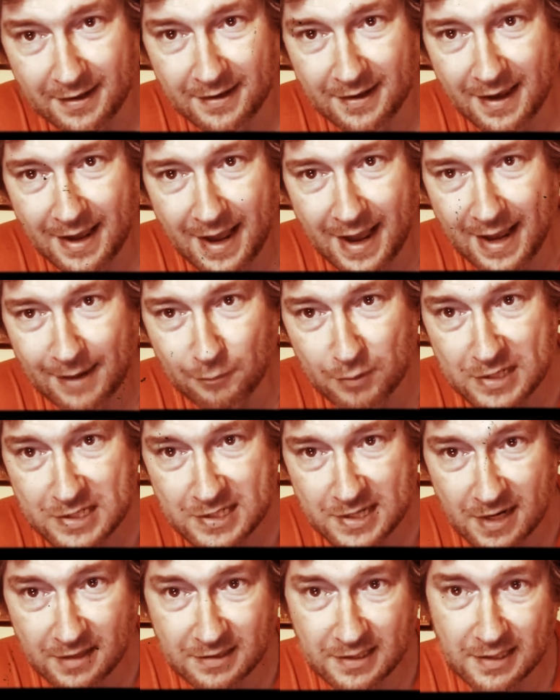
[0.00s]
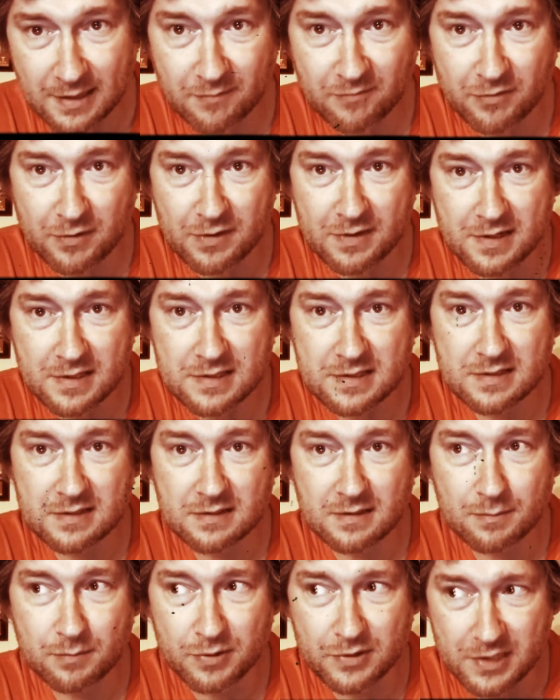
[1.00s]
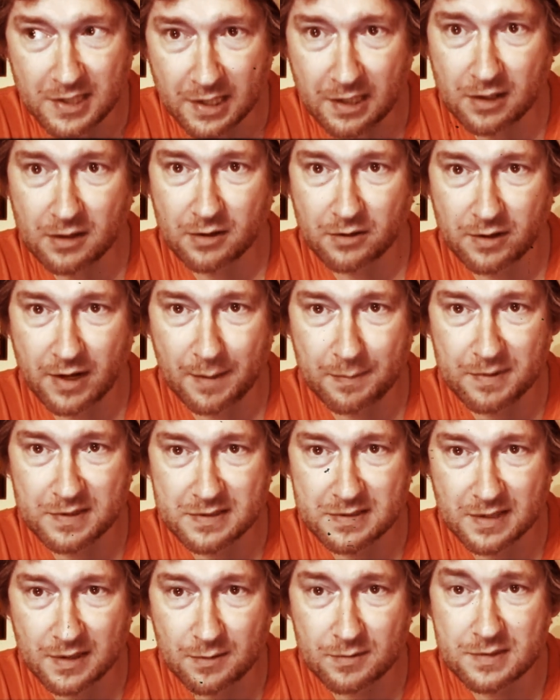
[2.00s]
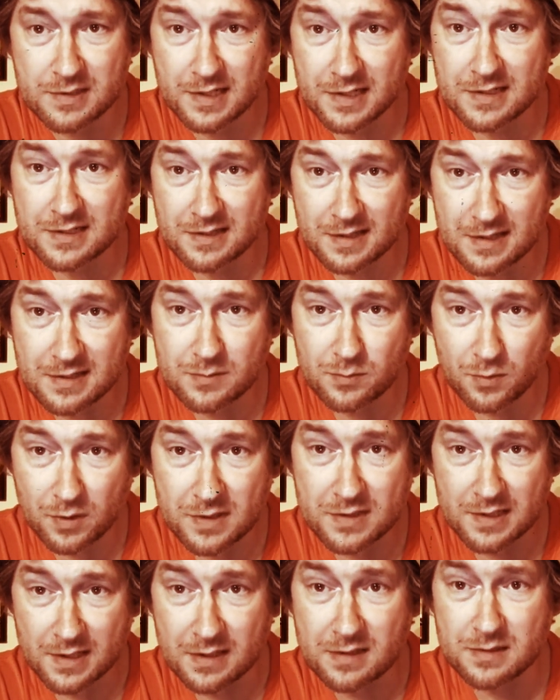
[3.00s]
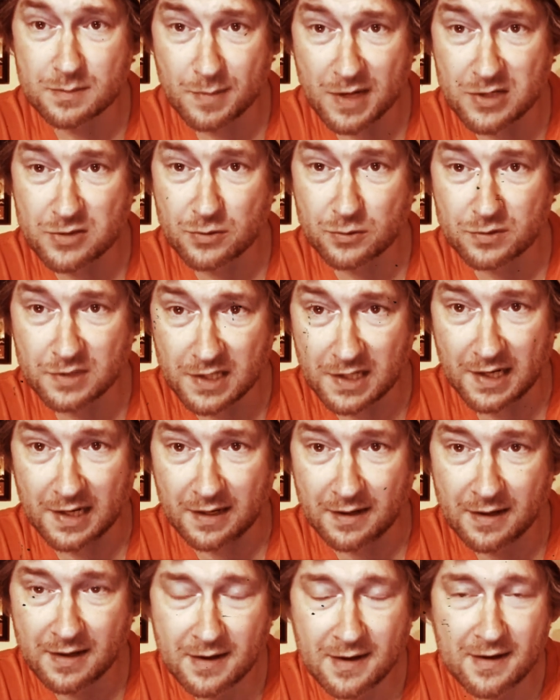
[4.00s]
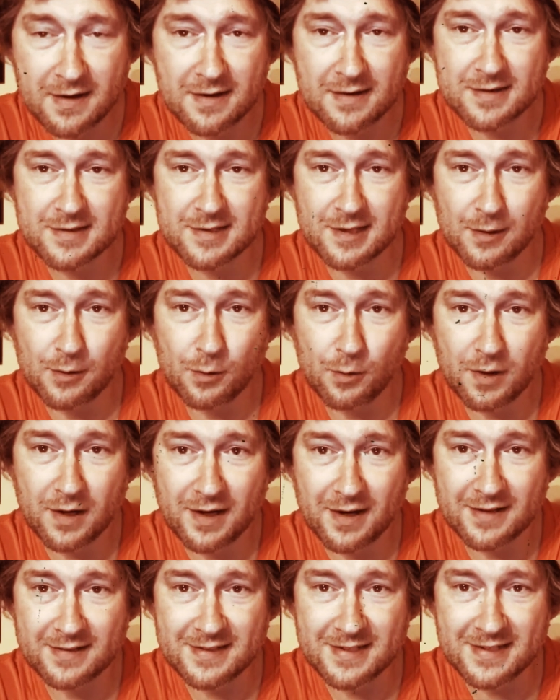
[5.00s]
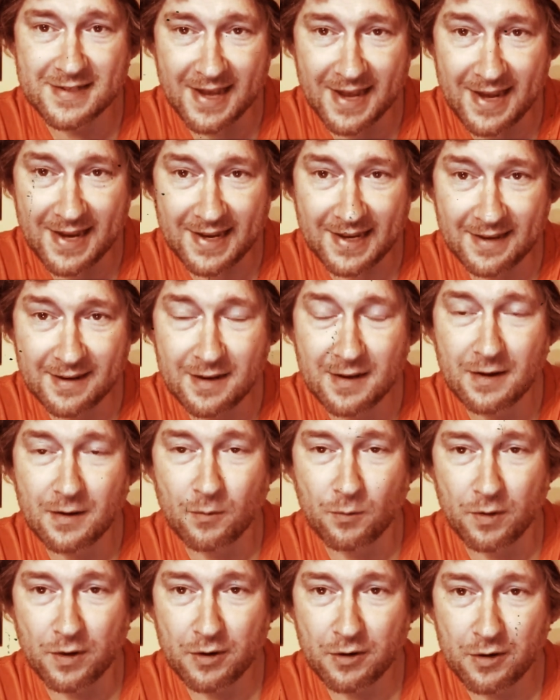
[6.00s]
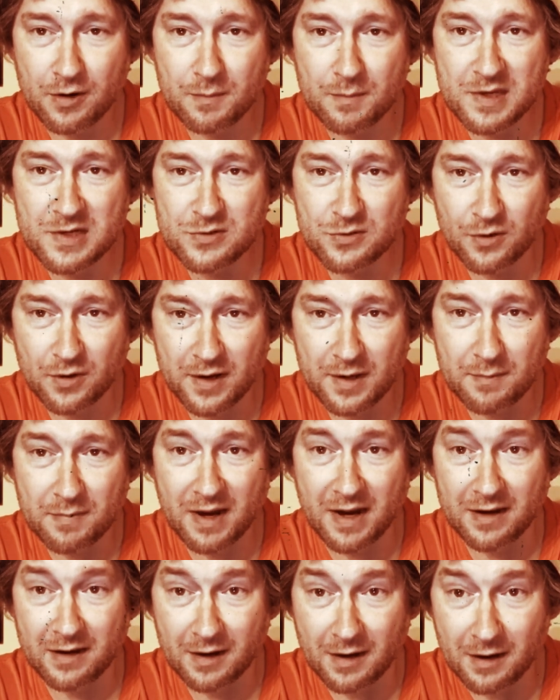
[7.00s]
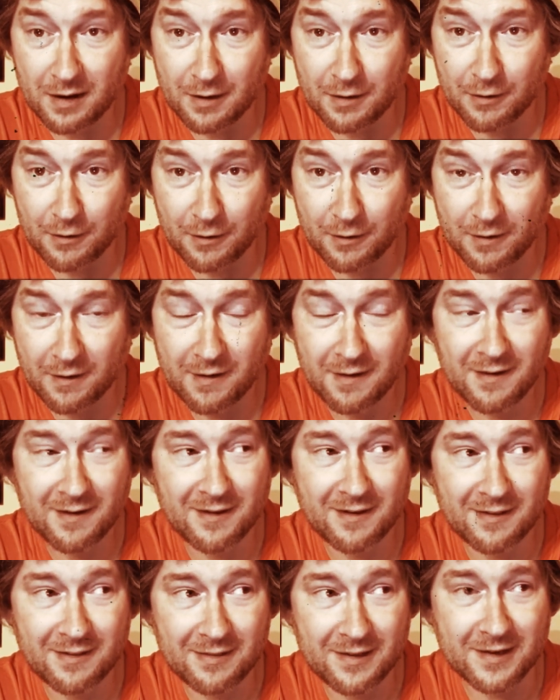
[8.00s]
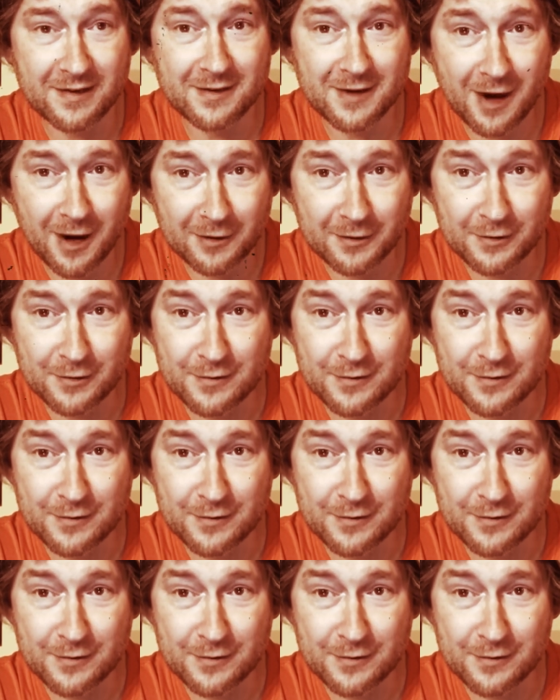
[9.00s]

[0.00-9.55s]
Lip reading: I reached out to him for this particular episode since this was his specialty. So today we're going to be joined by none other than Dr.